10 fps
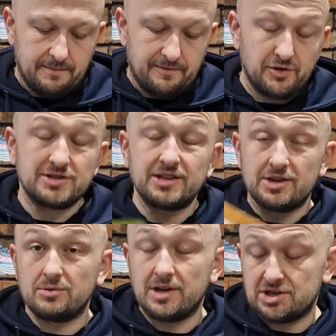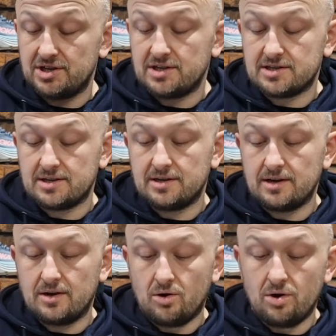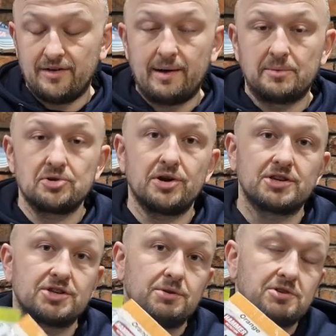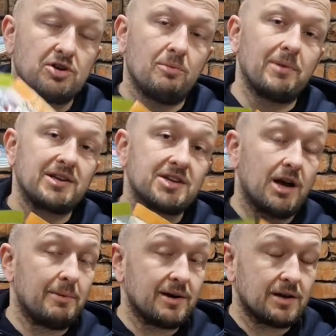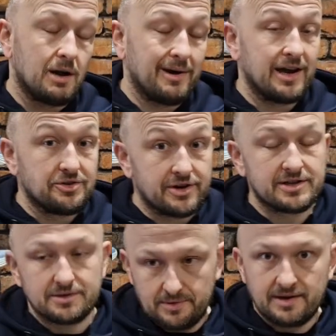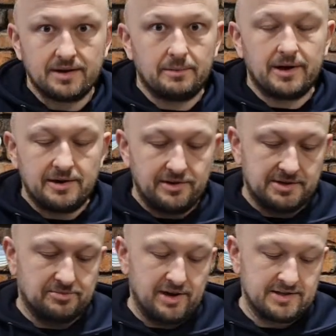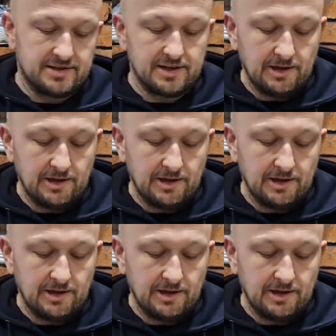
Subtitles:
First thing to note actually is all of Hammer products use a complex carbohydrate where carbohydrates are present.